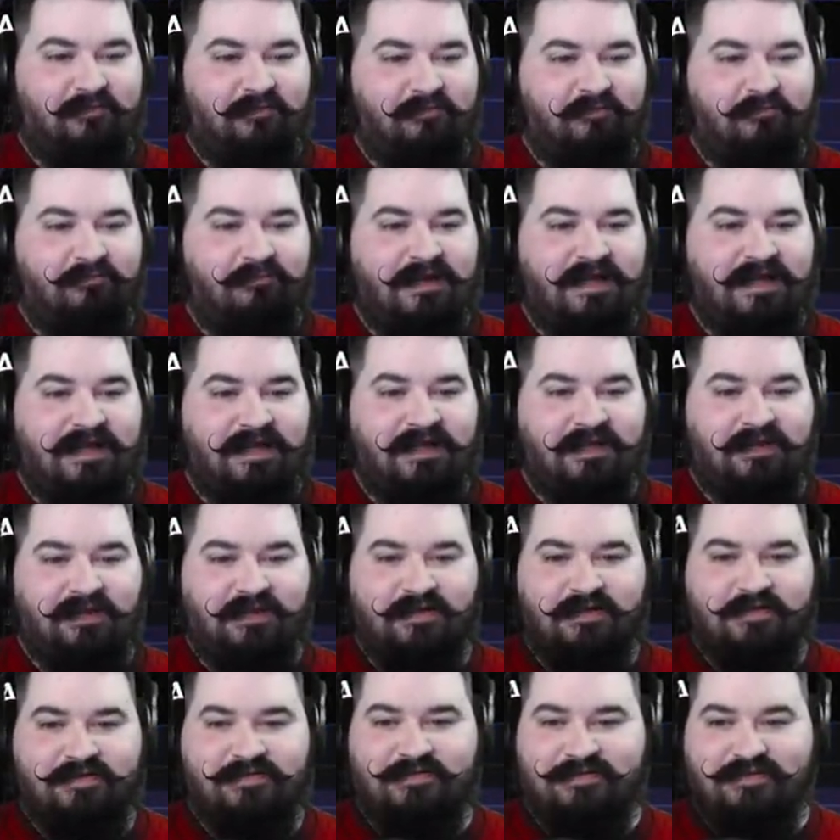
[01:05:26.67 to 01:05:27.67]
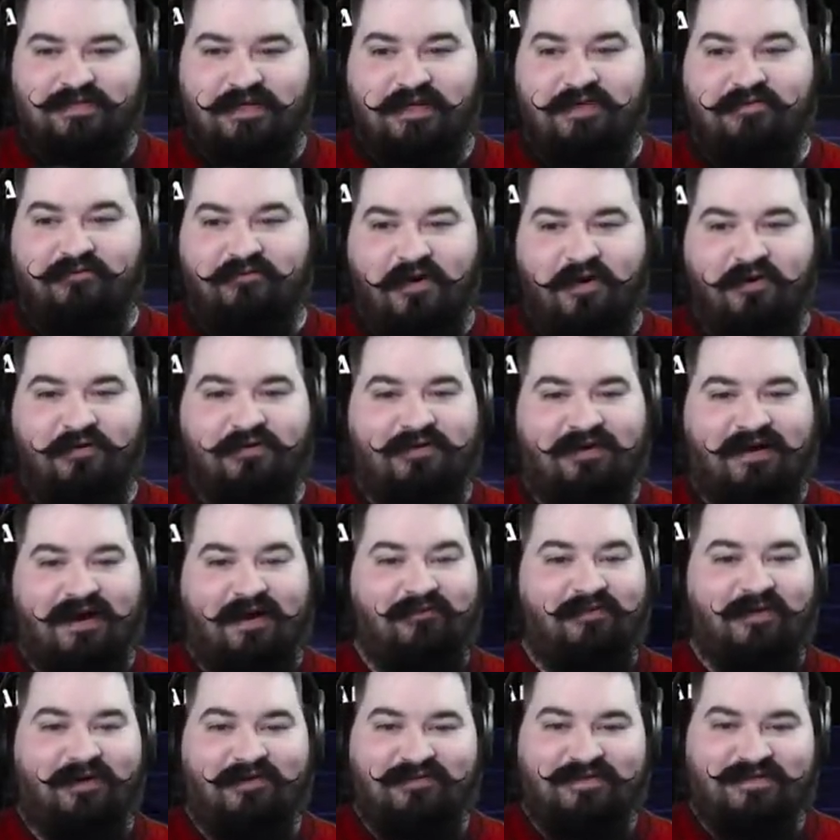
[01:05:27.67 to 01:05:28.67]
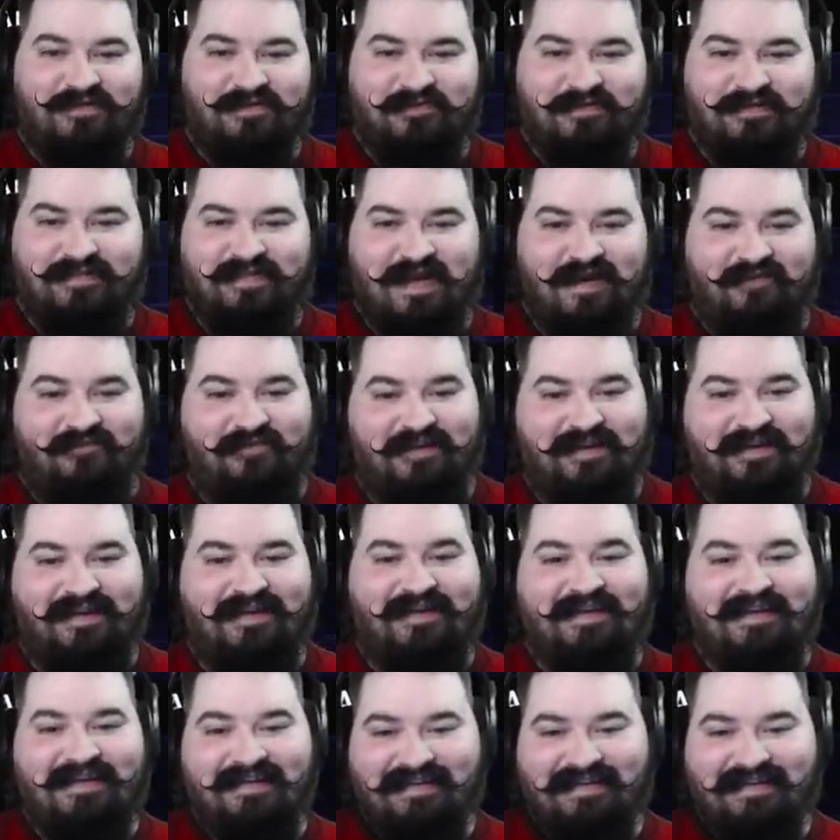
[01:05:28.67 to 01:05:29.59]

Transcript: meeting this the evoker. I'm not even sure what's happening.